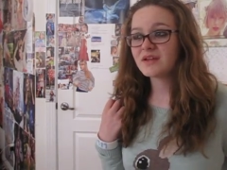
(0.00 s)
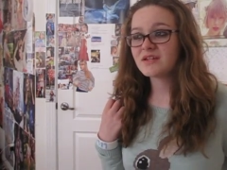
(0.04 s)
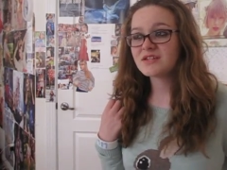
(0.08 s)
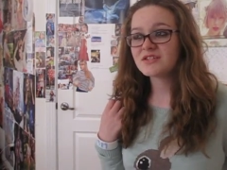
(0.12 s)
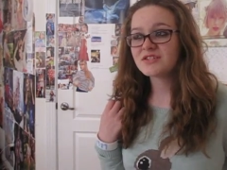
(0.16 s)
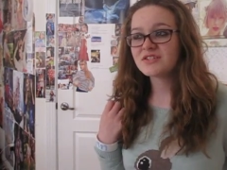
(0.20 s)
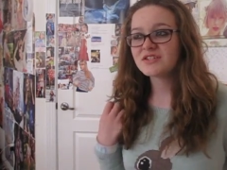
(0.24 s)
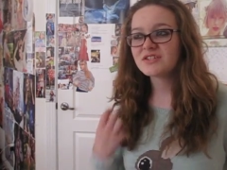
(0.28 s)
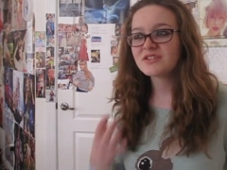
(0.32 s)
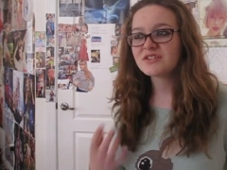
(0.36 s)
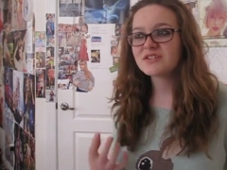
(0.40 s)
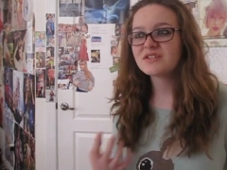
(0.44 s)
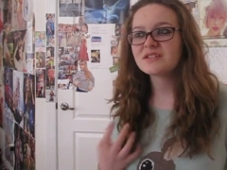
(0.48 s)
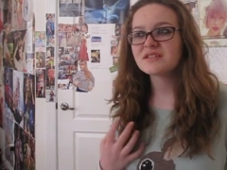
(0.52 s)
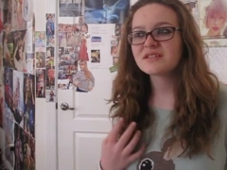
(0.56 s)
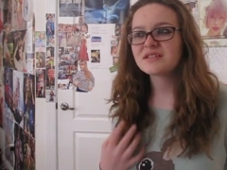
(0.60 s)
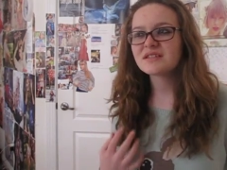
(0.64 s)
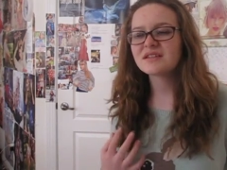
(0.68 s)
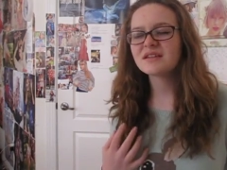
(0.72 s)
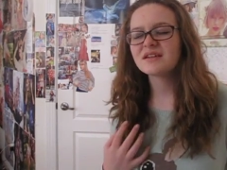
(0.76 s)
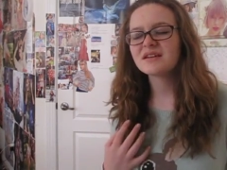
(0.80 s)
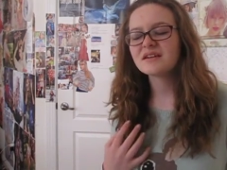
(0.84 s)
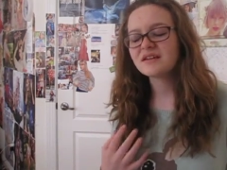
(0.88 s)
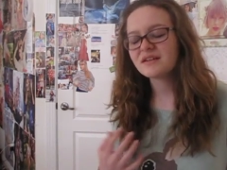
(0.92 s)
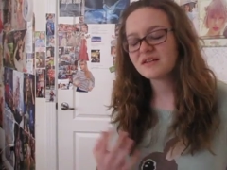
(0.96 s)
she just
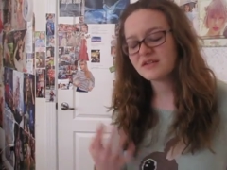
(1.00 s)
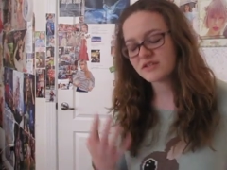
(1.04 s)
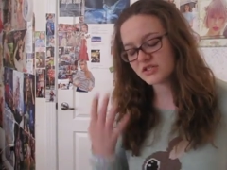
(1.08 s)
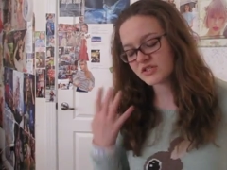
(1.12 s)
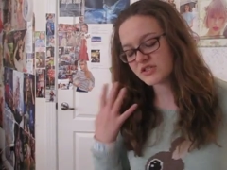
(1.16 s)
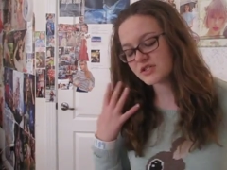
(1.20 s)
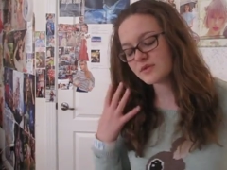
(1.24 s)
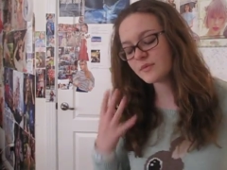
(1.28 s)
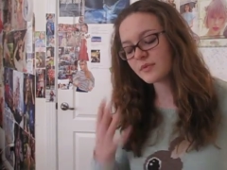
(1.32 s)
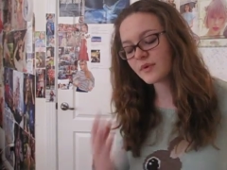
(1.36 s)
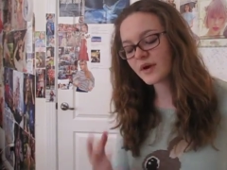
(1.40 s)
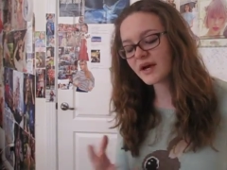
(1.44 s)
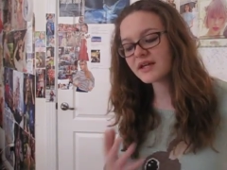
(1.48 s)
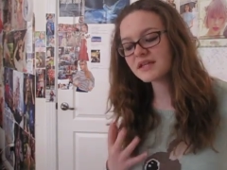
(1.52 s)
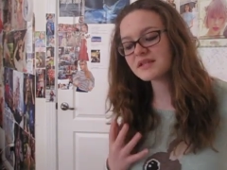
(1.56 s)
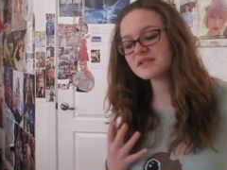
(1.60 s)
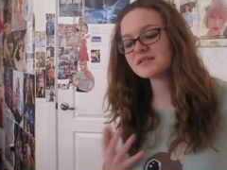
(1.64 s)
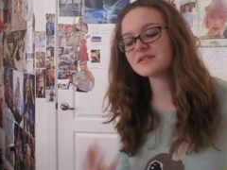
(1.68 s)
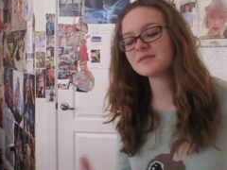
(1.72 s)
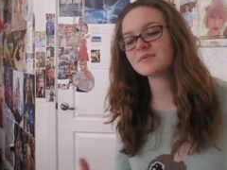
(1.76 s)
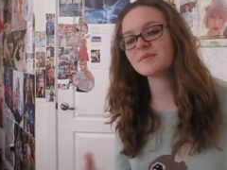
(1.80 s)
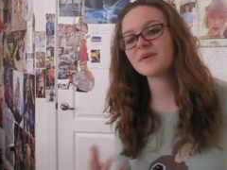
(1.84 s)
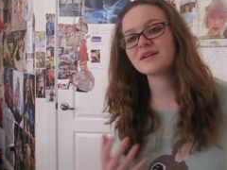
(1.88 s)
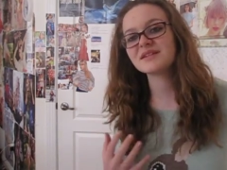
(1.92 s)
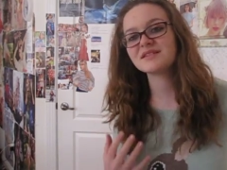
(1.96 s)
she
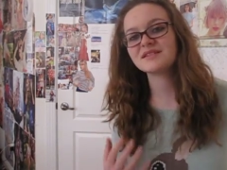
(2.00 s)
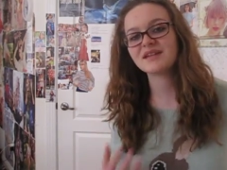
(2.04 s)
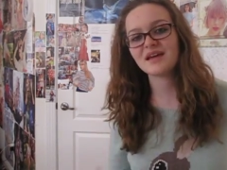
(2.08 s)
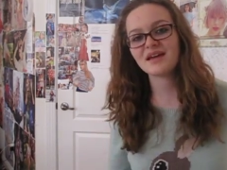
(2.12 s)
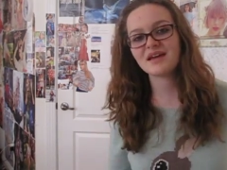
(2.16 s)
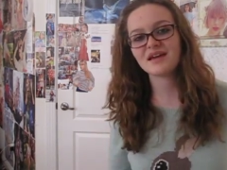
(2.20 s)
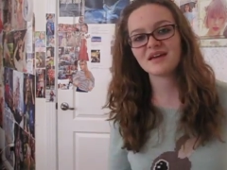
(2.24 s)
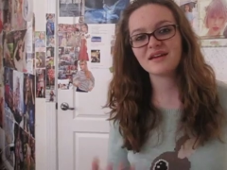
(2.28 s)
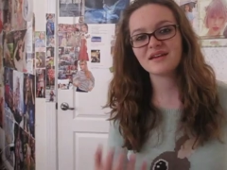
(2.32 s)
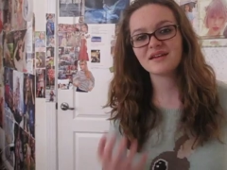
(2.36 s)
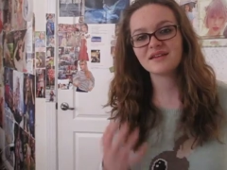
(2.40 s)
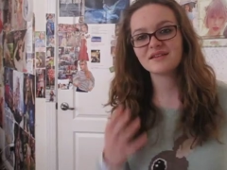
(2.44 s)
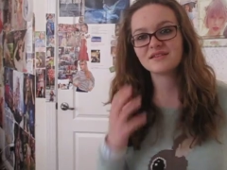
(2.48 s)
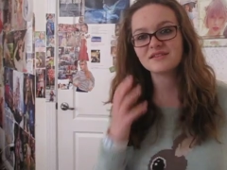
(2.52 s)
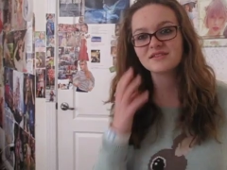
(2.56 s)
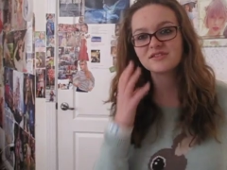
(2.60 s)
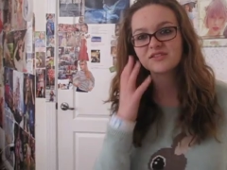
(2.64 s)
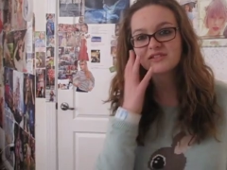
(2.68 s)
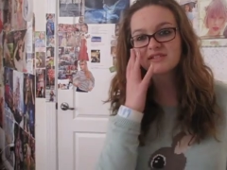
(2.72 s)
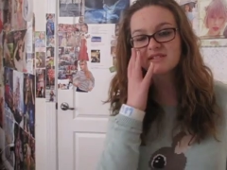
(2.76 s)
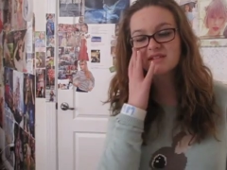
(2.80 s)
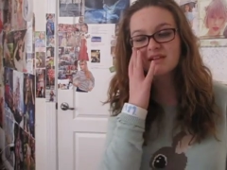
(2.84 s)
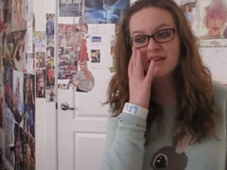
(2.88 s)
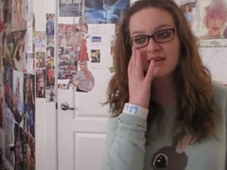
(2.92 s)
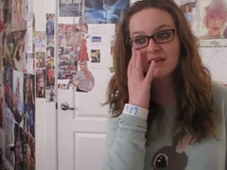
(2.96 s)
brightens my day and
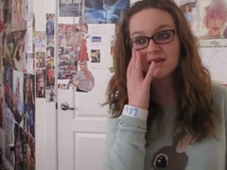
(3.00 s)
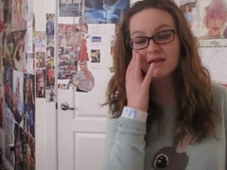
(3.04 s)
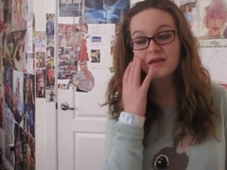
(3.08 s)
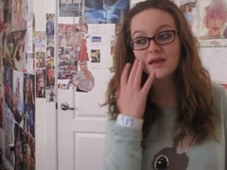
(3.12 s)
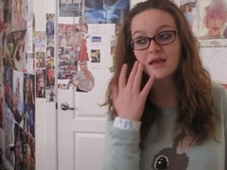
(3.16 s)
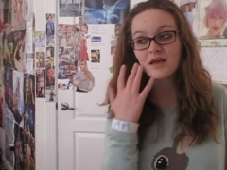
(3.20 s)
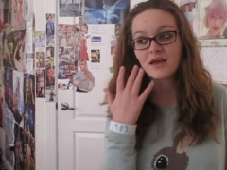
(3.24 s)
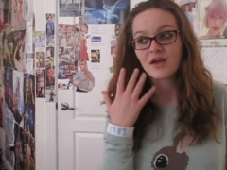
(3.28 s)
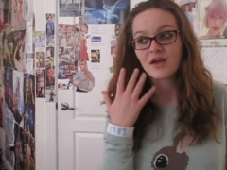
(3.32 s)
just like